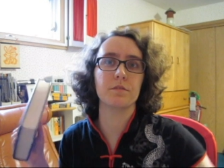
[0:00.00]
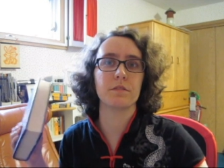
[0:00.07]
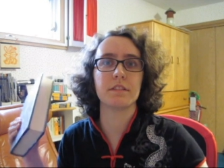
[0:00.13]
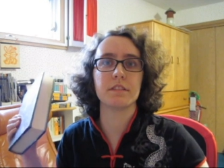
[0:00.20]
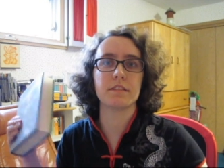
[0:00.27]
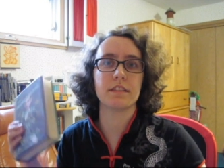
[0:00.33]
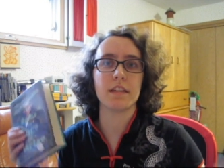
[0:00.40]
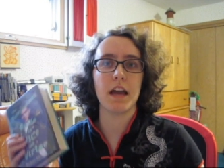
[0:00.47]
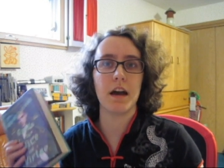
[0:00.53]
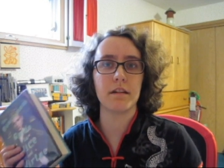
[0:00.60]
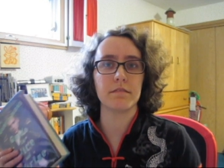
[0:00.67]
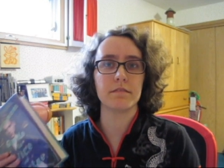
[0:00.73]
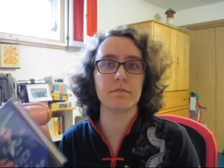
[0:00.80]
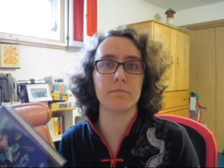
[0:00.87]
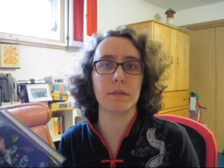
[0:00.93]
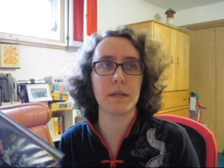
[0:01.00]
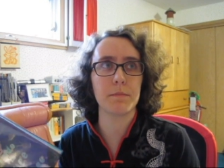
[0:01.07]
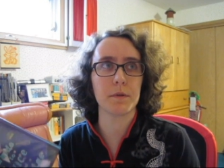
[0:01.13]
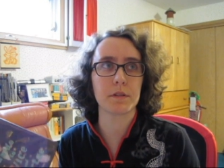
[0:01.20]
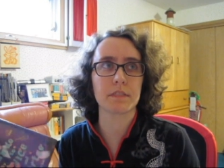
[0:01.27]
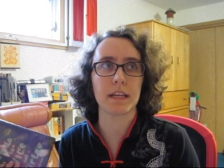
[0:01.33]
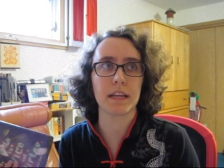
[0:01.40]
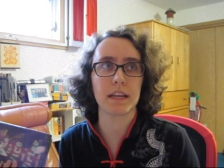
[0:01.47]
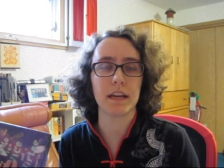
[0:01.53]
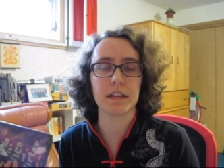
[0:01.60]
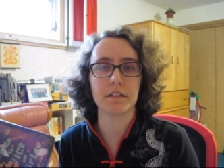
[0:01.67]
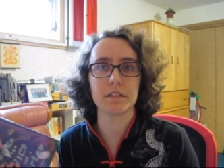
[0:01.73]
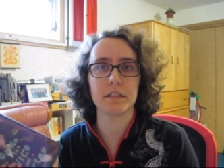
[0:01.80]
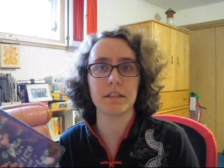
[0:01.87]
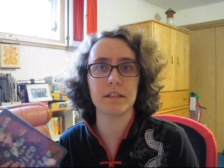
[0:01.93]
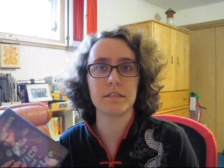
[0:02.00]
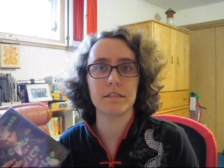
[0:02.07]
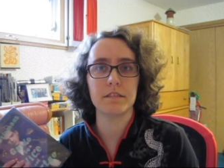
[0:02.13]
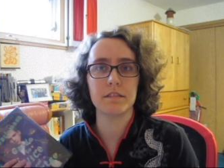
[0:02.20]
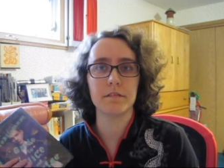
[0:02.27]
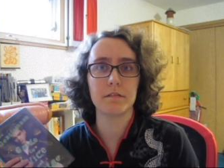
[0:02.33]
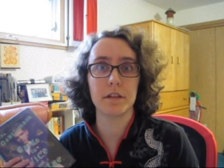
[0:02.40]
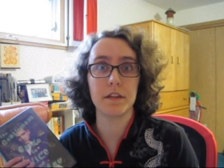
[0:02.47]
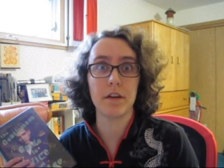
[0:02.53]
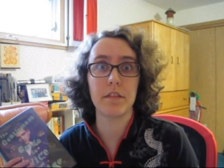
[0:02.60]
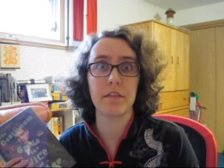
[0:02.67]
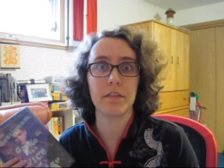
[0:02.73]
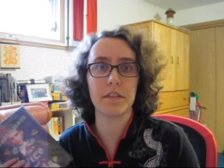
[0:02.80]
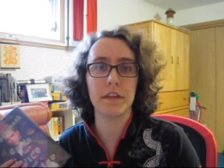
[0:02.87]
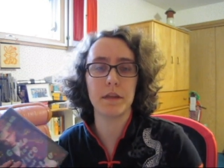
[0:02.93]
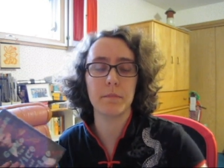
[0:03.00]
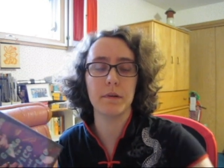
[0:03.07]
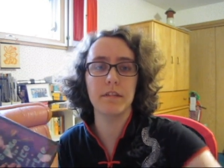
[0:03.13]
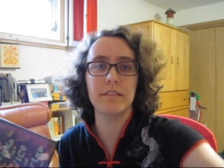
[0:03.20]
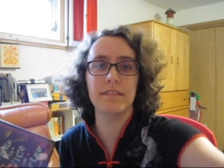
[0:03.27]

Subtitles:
Let's see how many books I can actually read on theme.